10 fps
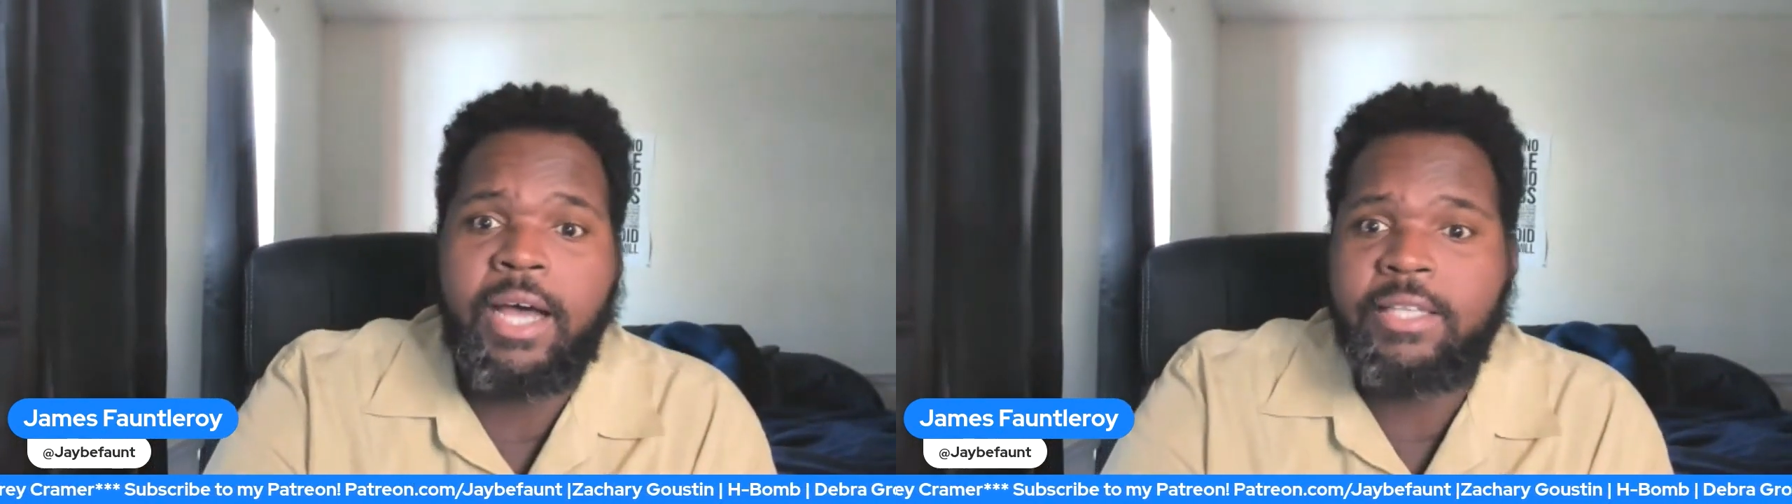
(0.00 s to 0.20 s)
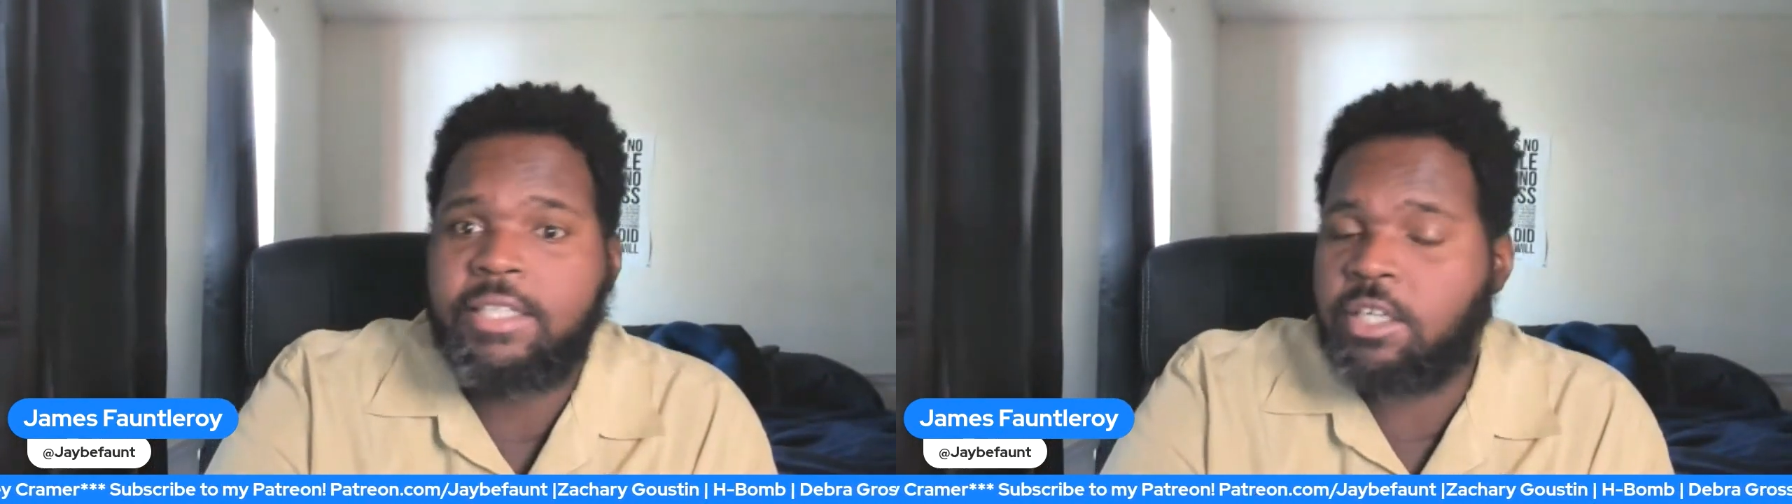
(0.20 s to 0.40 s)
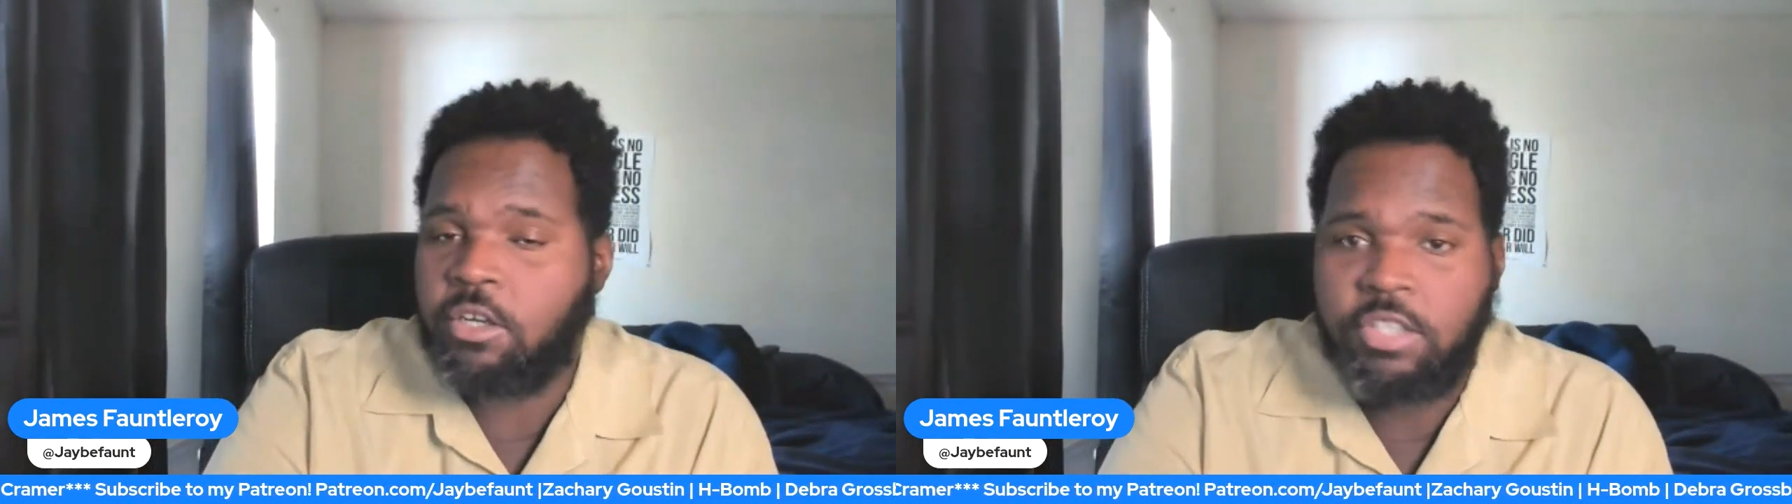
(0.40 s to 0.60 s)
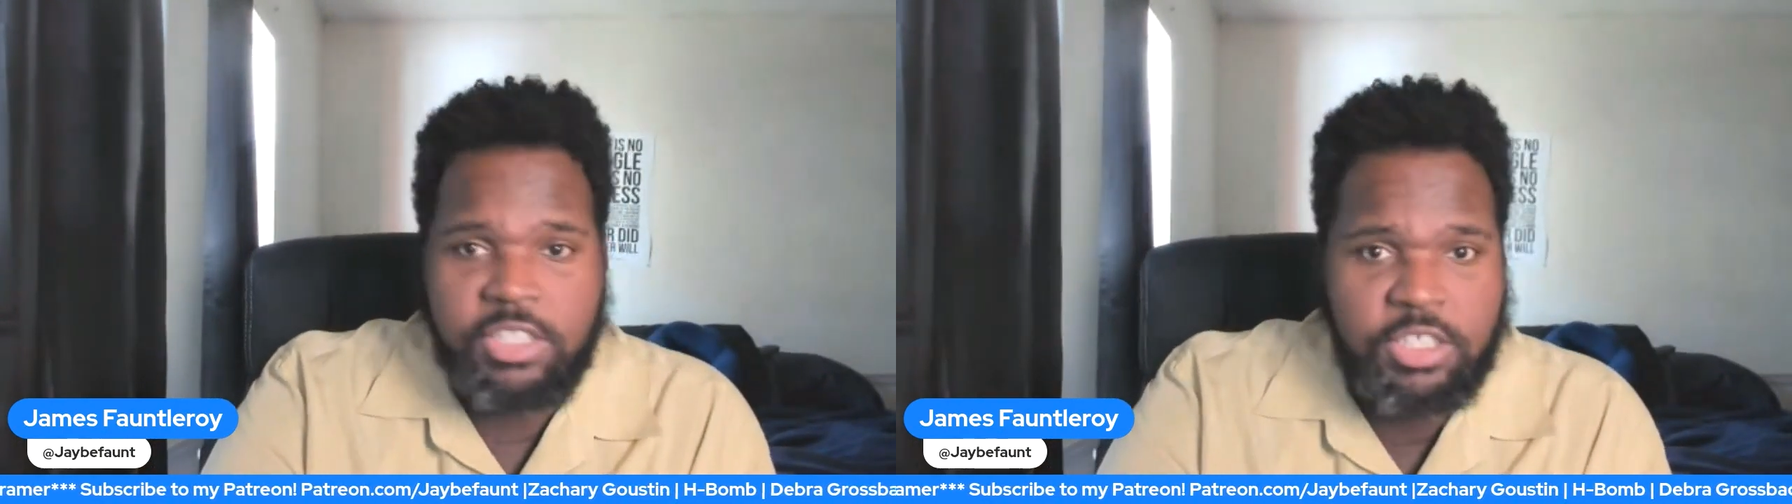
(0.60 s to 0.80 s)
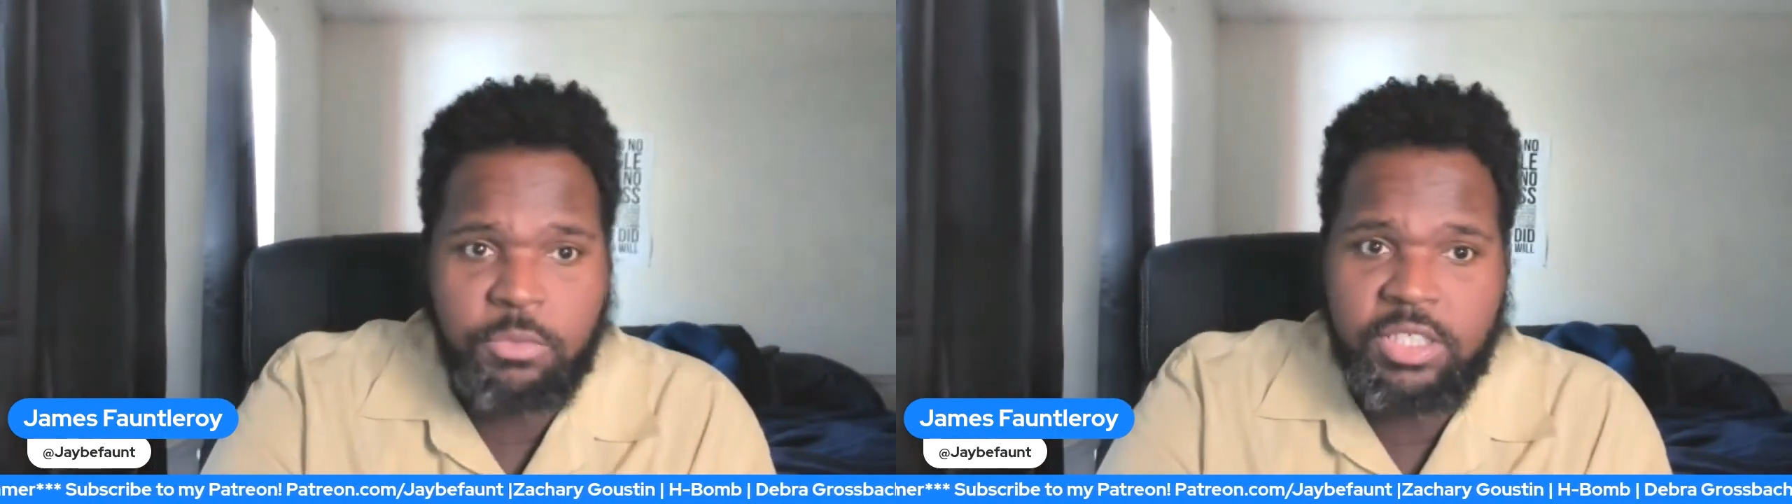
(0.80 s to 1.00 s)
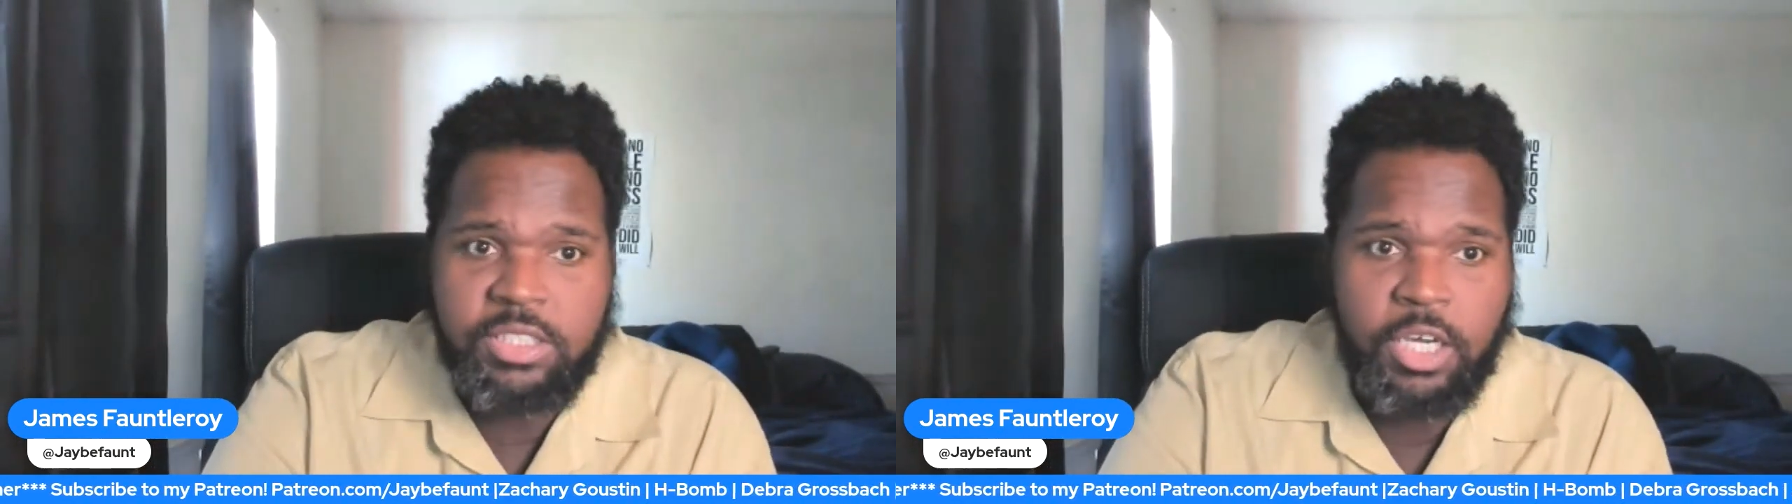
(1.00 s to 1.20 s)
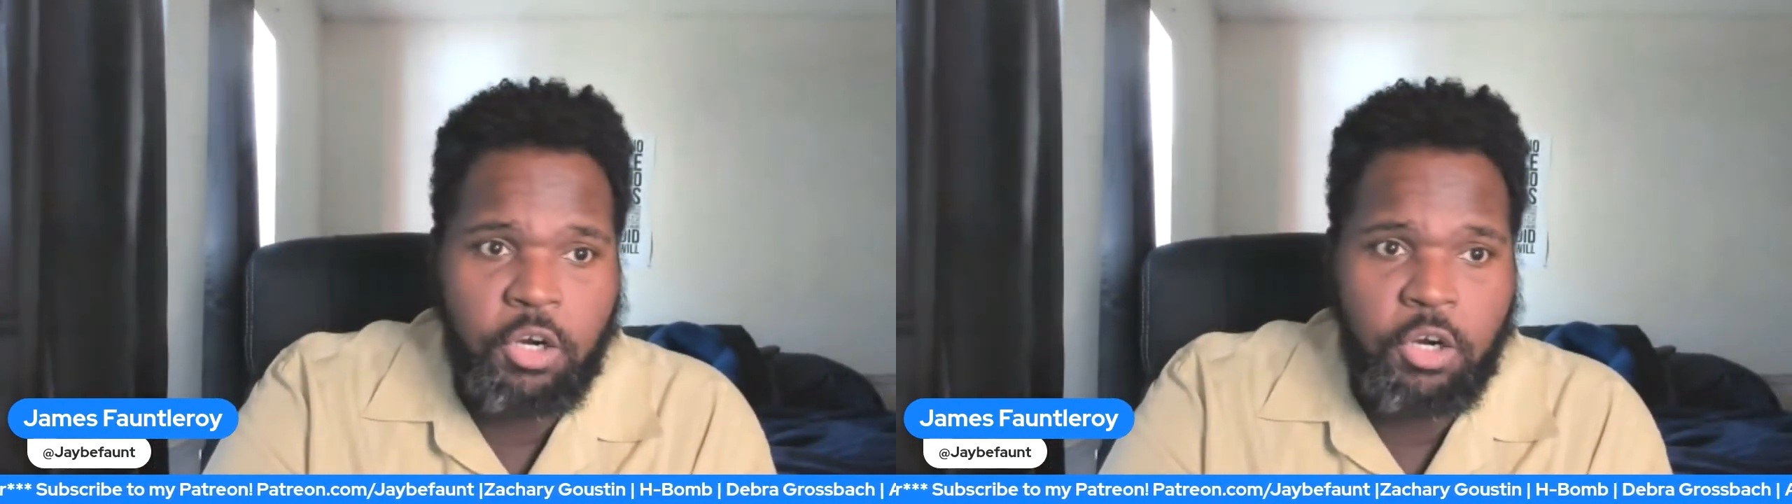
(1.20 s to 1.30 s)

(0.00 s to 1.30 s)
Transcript: you know, this was a